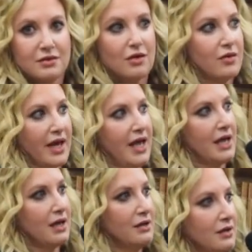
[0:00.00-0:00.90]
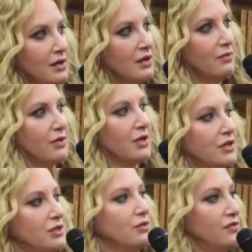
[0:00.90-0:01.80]
Okay, we're
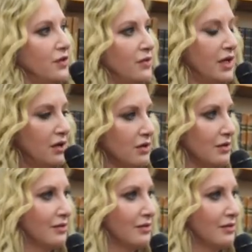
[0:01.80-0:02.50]
gonna do a few here.